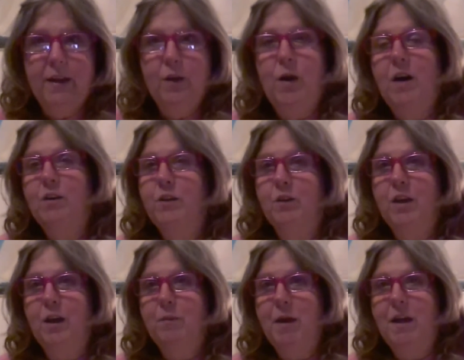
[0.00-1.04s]
who I also
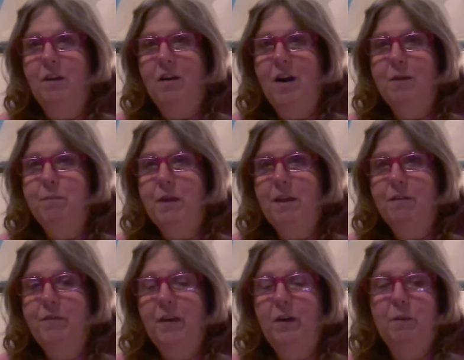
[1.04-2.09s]
talk about a lot, Mina
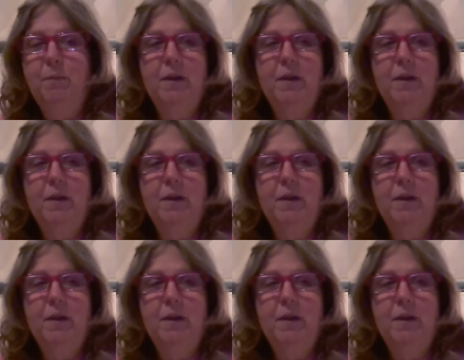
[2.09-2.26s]
Phillip,